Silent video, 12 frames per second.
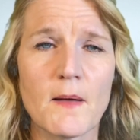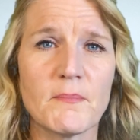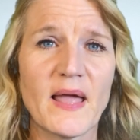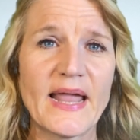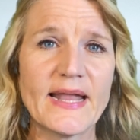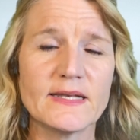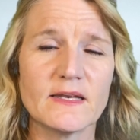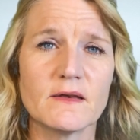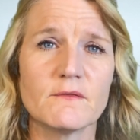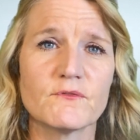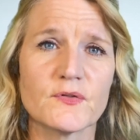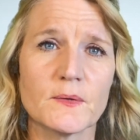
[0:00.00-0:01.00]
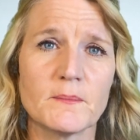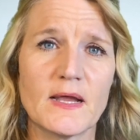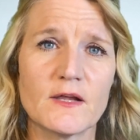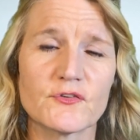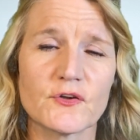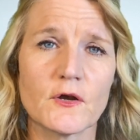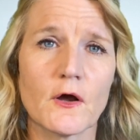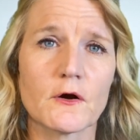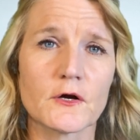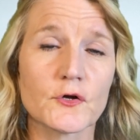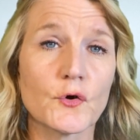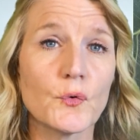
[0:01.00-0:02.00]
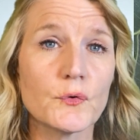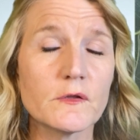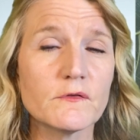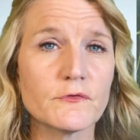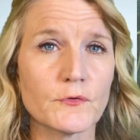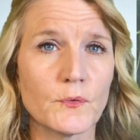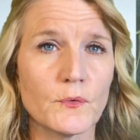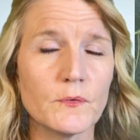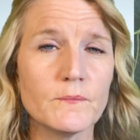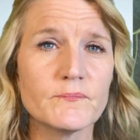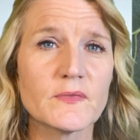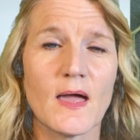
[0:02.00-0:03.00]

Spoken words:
pain and inflammation are azule,